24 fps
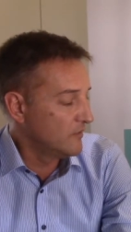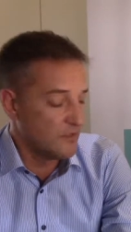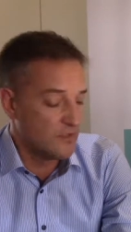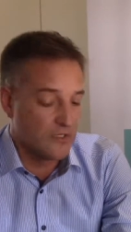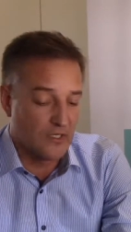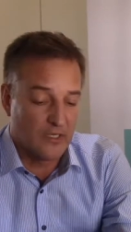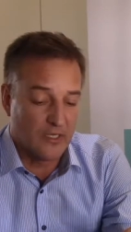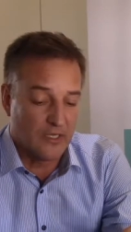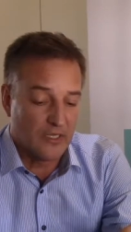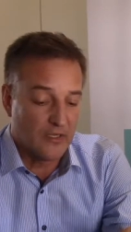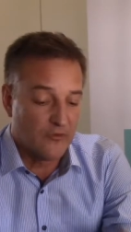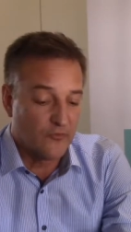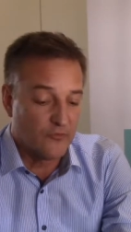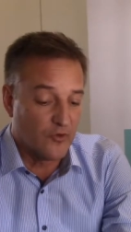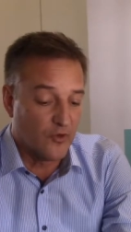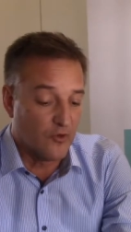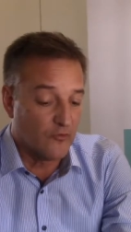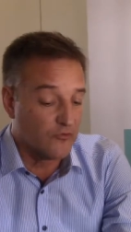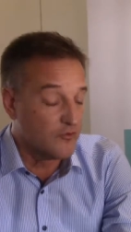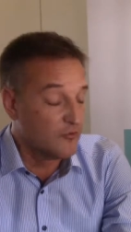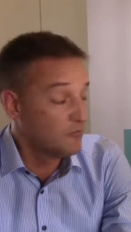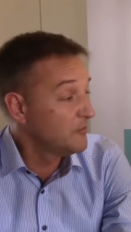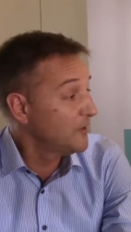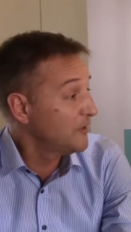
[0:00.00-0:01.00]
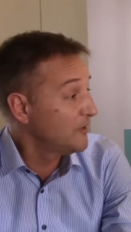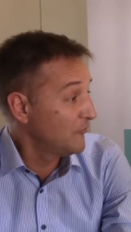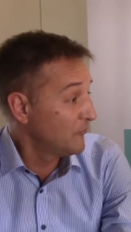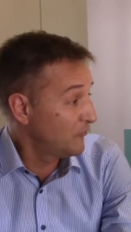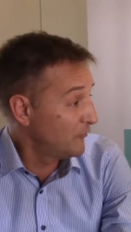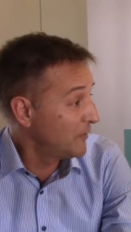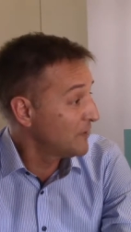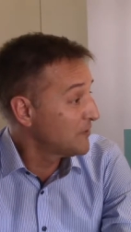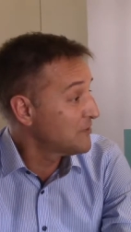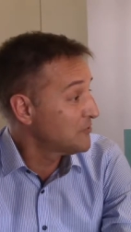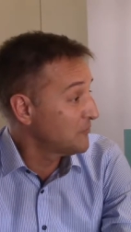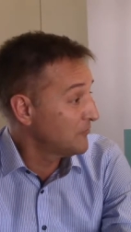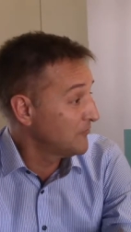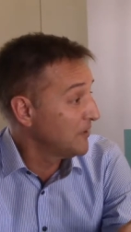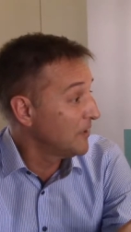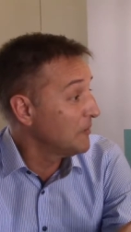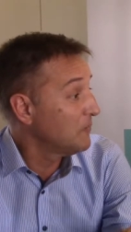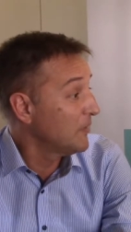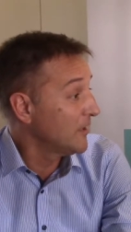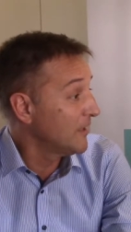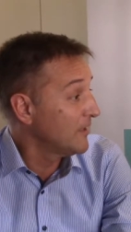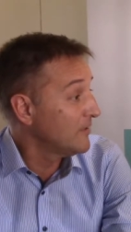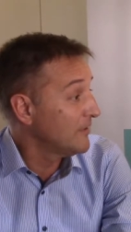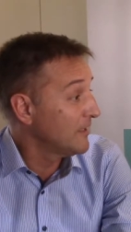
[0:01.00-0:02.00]
in the life of manufacturing
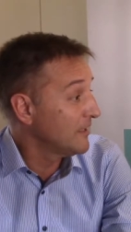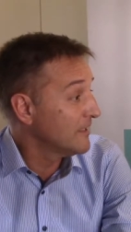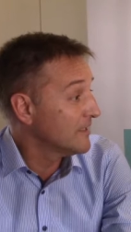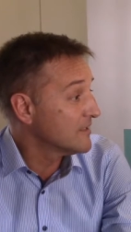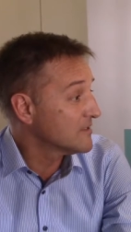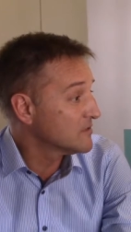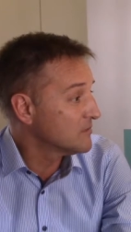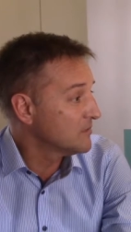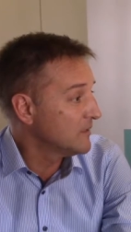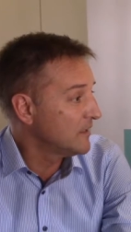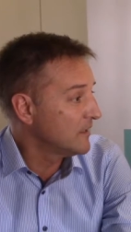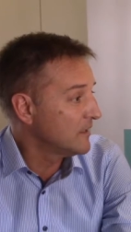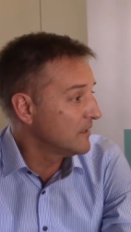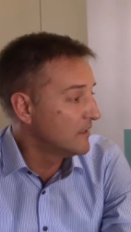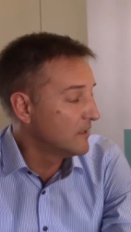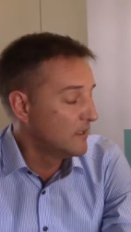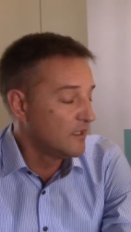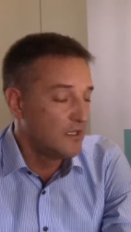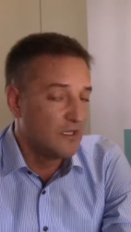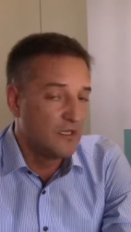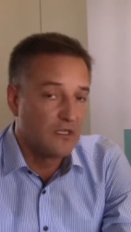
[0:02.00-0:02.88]
and mining as well,